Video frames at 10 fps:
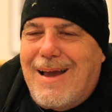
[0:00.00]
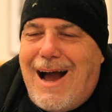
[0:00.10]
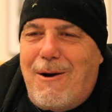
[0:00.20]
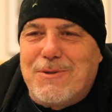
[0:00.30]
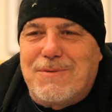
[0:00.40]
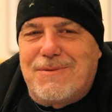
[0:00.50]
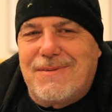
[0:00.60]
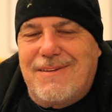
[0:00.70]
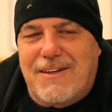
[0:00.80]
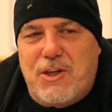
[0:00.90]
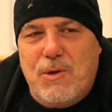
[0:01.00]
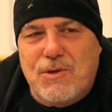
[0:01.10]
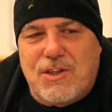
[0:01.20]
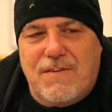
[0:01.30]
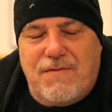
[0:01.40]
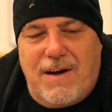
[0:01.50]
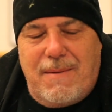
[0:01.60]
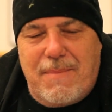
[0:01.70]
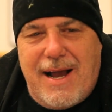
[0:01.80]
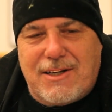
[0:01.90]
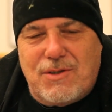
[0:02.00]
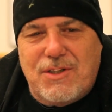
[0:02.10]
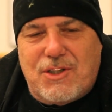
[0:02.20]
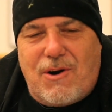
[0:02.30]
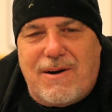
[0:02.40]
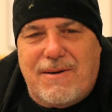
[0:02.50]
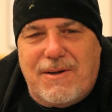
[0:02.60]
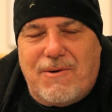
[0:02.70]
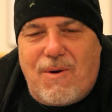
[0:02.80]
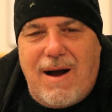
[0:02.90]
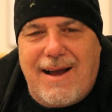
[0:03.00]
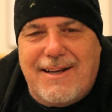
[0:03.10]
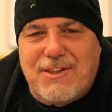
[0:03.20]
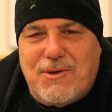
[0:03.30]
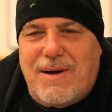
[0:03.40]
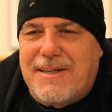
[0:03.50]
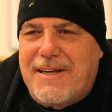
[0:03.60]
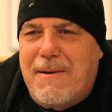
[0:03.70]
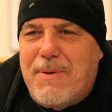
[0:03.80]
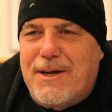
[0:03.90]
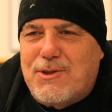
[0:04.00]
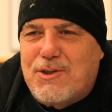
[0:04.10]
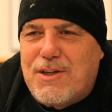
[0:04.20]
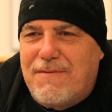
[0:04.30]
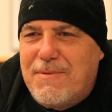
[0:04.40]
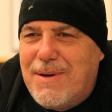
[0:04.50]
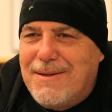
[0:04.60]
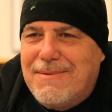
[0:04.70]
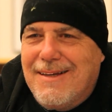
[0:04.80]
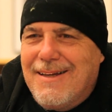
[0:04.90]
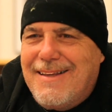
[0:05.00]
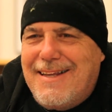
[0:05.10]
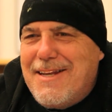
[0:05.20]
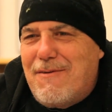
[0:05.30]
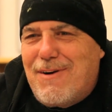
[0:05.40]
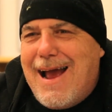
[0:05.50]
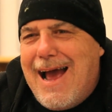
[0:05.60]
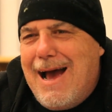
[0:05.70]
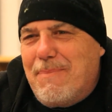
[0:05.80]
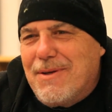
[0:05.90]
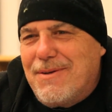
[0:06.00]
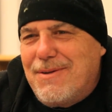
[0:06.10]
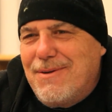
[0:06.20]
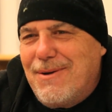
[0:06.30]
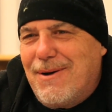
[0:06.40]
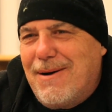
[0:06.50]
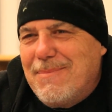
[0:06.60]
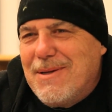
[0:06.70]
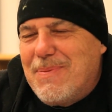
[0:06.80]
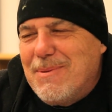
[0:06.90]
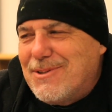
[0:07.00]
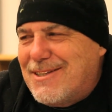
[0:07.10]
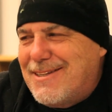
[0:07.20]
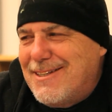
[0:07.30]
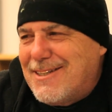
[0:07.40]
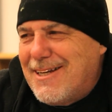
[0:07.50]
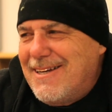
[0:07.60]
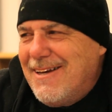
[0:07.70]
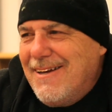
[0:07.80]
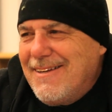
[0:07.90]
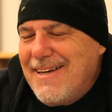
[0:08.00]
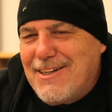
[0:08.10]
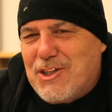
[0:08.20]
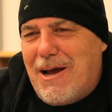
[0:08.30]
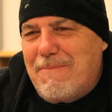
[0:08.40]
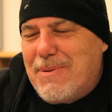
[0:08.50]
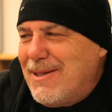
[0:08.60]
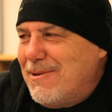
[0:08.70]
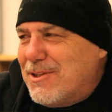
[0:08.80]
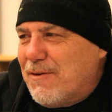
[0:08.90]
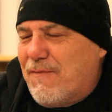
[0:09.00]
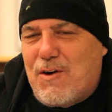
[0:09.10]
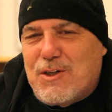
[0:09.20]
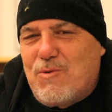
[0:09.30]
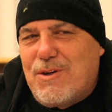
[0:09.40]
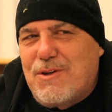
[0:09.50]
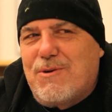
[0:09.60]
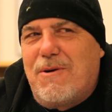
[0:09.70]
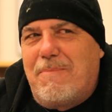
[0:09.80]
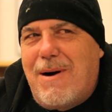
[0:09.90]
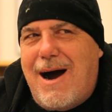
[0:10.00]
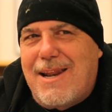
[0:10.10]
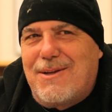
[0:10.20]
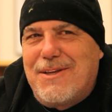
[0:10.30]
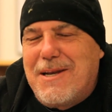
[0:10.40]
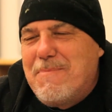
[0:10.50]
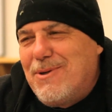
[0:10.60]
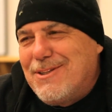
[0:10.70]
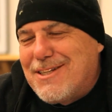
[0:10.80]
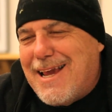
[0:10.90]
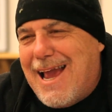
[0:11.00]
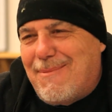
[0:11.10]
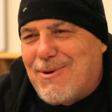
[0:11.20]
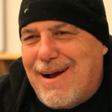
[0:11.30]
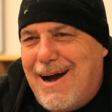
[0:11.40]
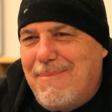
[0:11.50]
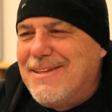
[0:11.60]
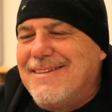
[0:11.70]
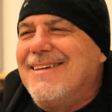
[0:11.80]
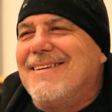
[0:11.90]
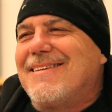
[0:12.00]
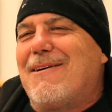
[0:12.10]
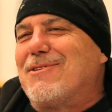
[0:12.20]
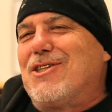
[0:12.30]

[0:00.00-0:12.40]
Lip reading: I was accused of actually starting a riot so I could get pictures of it, but it never happened, I mean, people did say, yeah, John Penley was the first one to throw a bottle, and then he pulled his camera out, but that